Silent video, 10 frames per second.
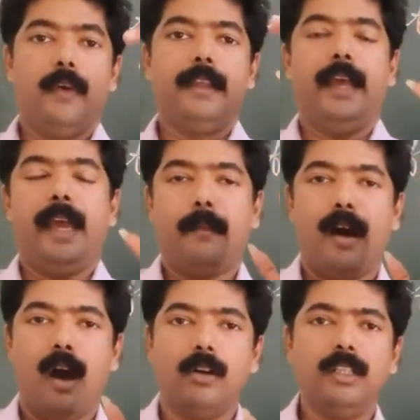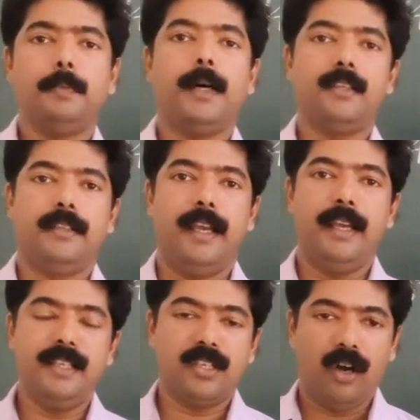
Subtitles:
When the amount purchased